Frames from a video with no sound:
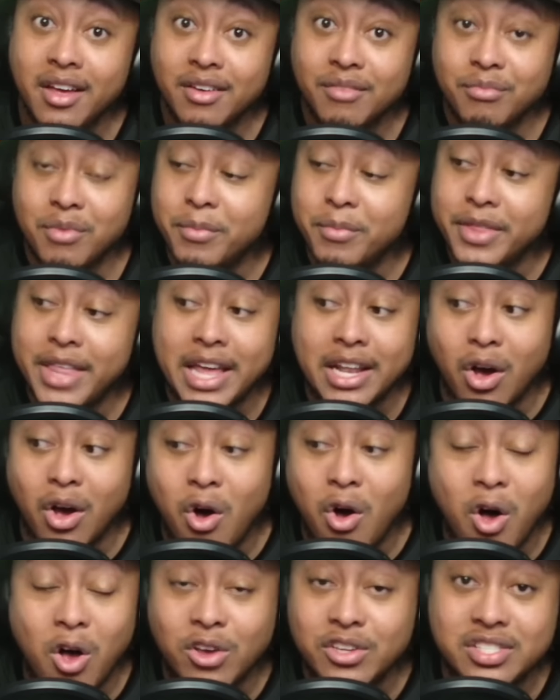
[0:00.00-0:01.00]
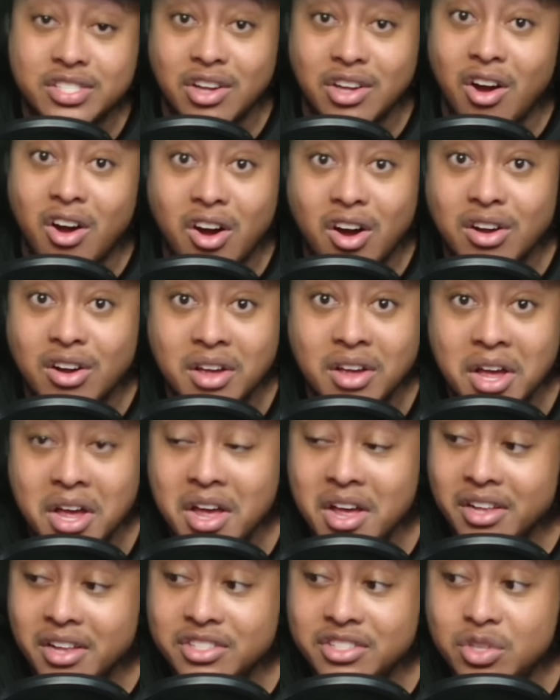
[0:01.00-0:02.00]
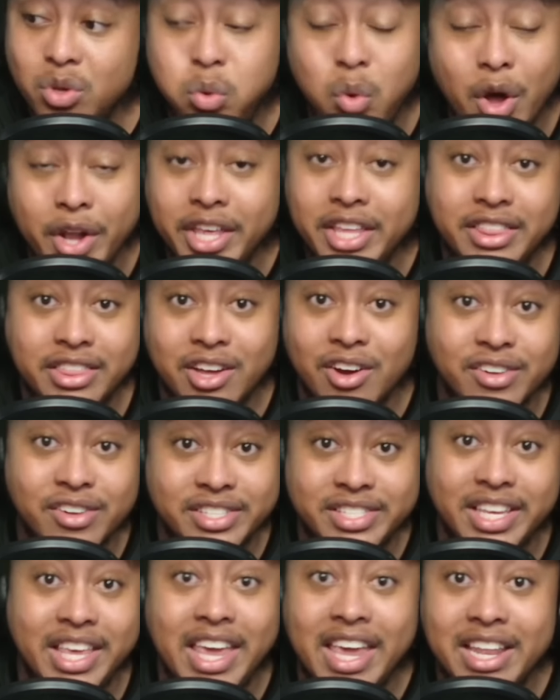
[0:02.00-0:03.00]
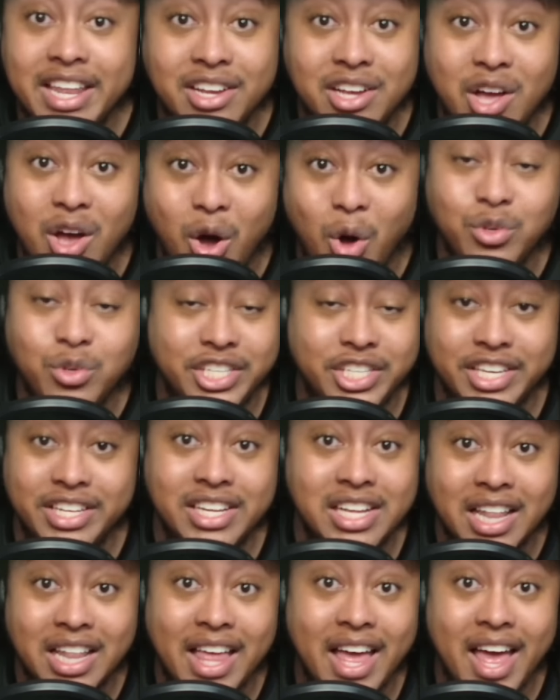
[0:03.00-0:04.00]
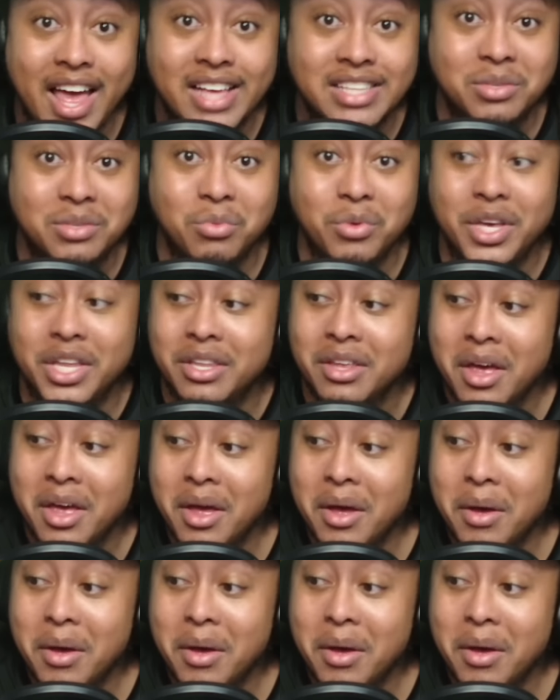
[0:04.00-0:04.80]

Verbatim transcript: Remember that all star 2013 coaching class with